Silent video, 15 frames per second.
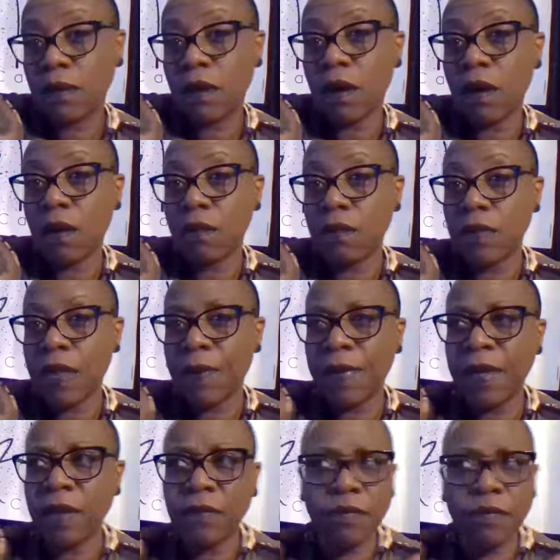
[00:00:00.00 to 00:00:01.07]
Let
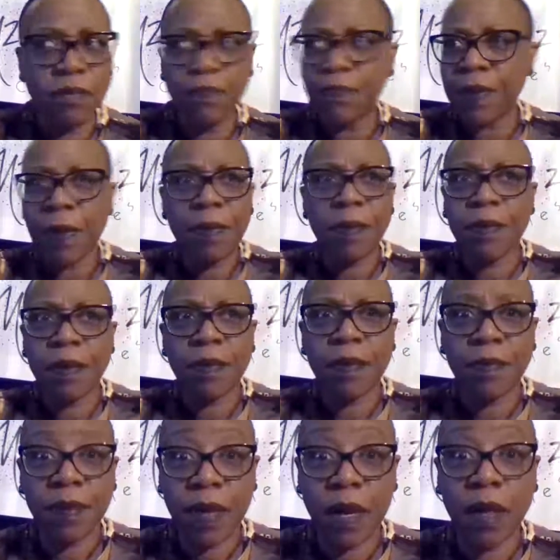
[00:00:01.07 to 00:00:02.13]
me blah, blah, blah, blah,
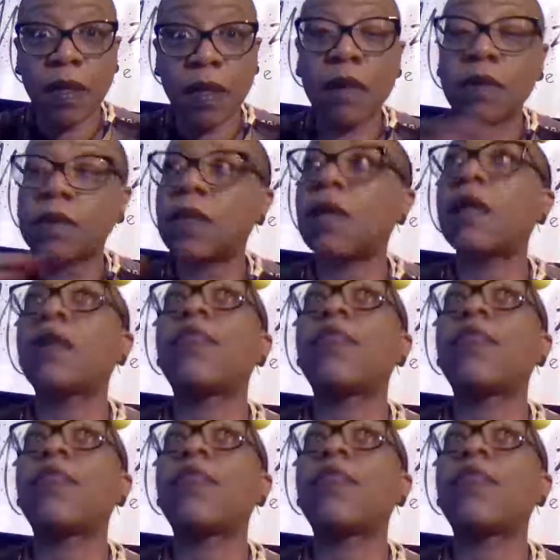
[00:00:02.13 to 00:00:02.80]
blah. And I was like,